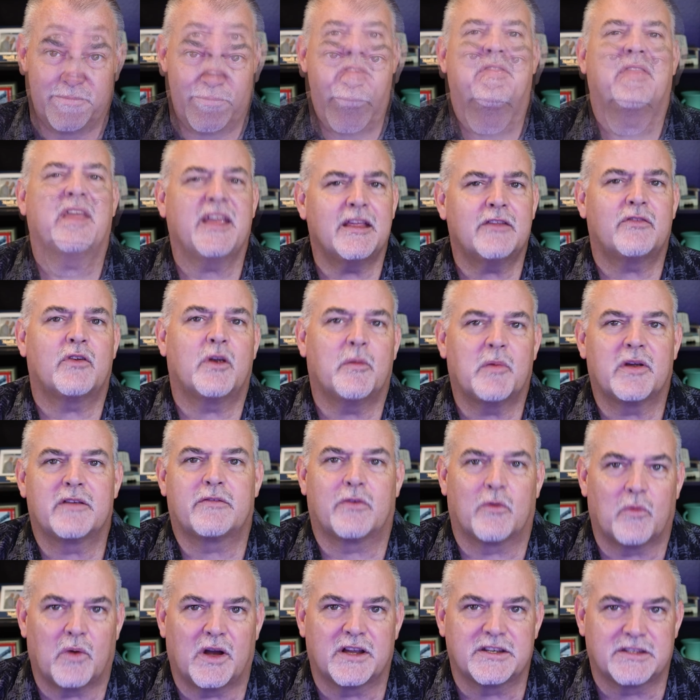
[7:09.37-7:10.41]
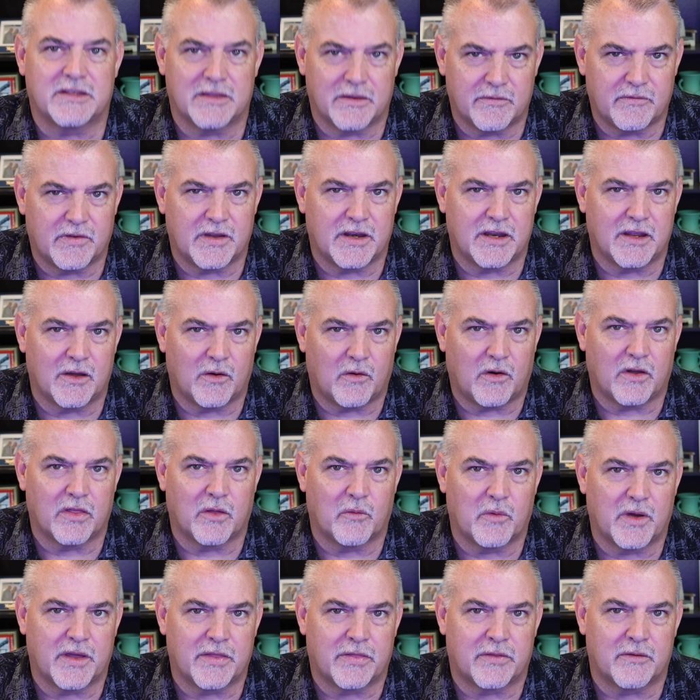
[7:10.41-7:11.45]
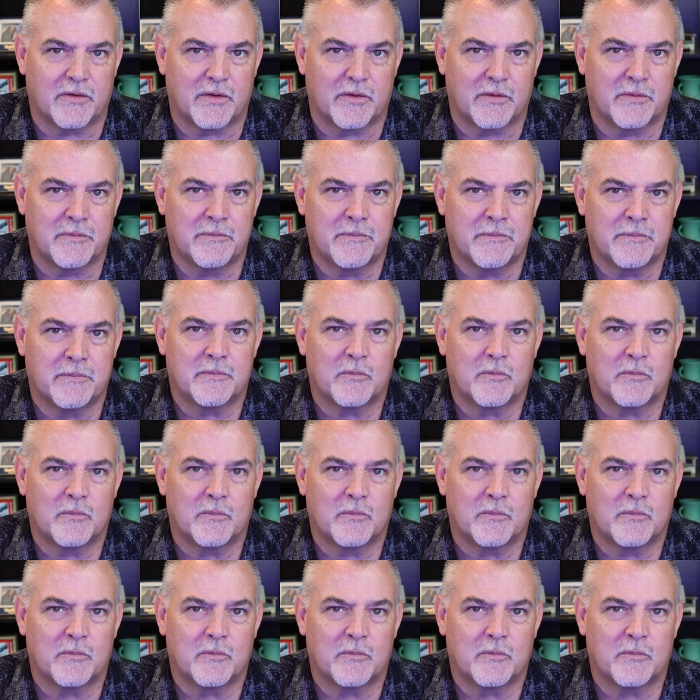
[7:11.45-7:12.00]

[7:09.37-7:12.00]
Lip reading: Hey, thanks very much for watching the video all the way through.